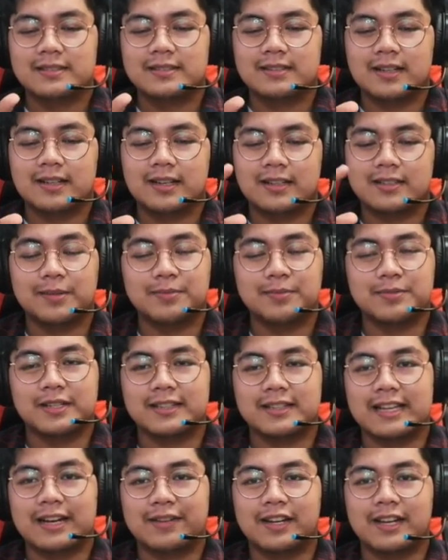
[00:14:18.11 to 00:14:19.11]
uh,
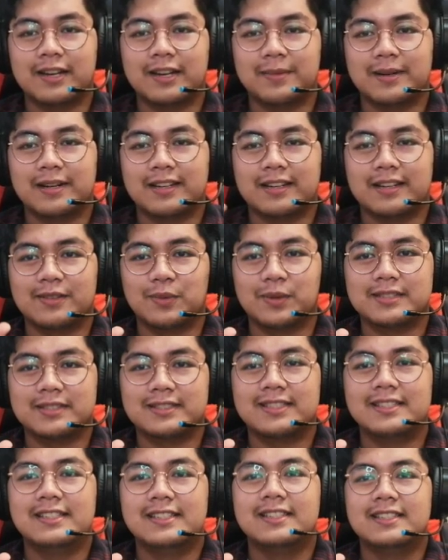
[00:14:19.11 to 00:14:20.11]
subject, the African American,
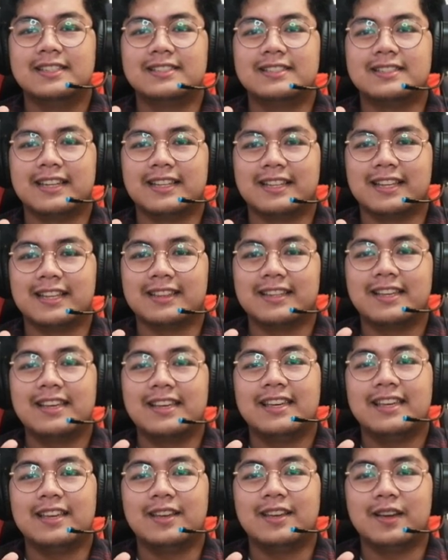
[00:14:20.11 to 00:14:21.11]
was saying that
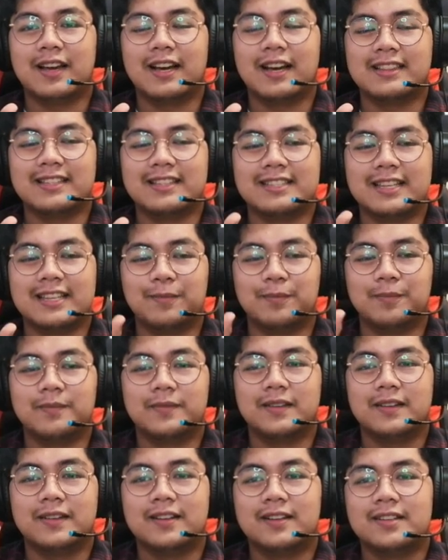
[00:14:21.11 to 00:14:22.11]
he had the same
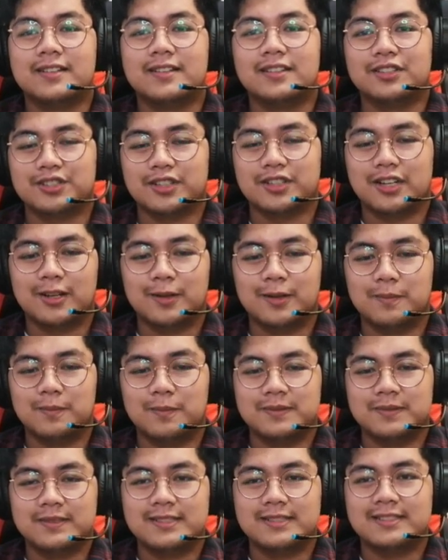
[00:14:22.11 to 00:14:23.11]

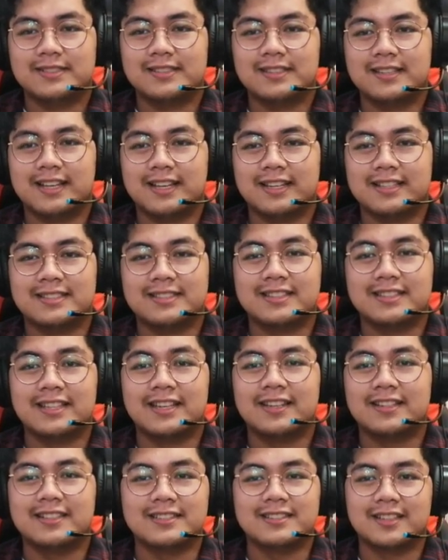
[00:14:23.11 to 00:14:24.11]
jobs as
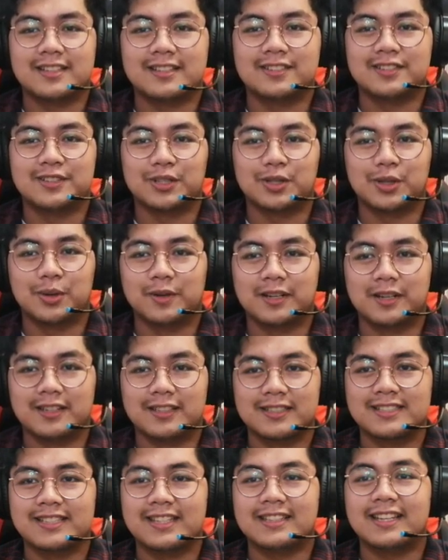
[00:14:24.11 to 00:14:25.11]
the his other
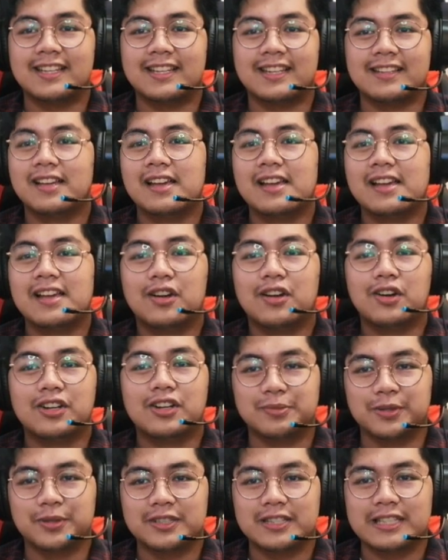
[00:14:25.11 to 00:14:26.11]
coworkers, that he can
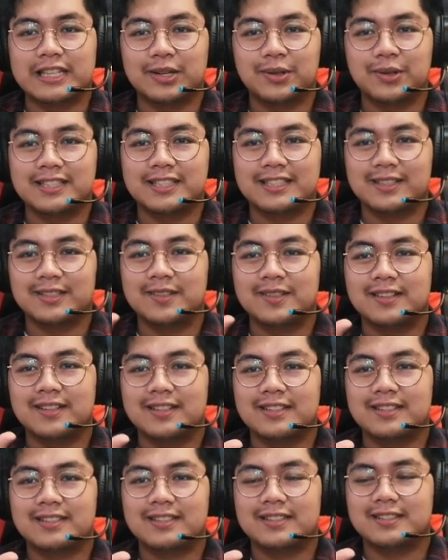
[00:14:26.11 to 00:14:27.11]
contribute equally
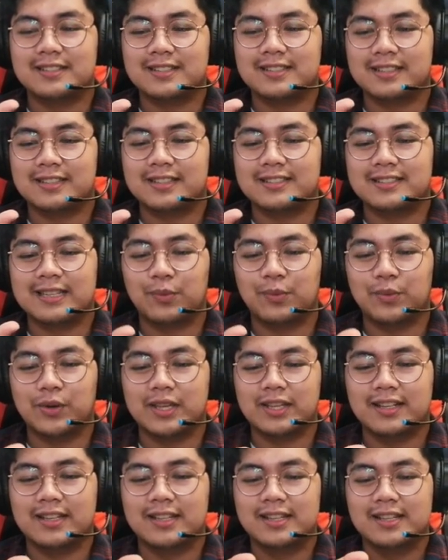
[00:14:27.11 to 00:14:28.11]
uh, the same
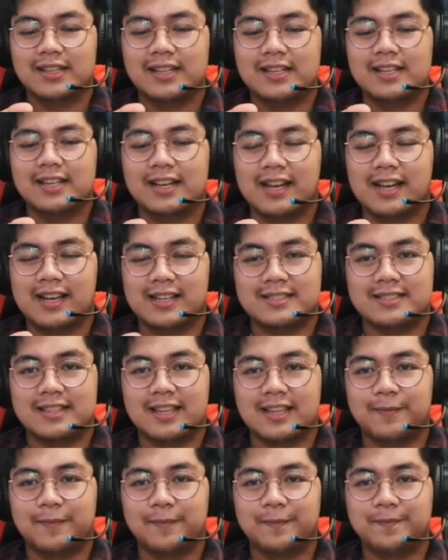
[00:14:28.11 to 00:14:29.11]
way as
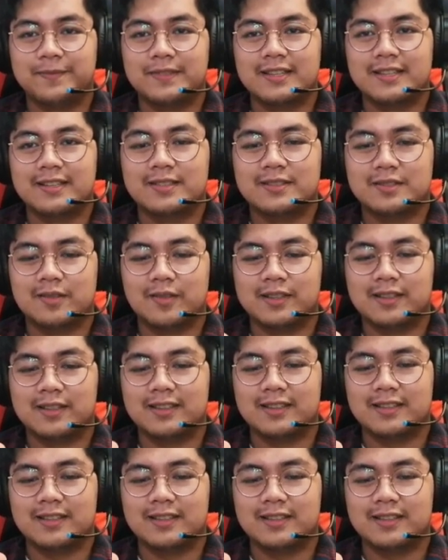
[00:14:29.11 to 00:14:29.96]
them. When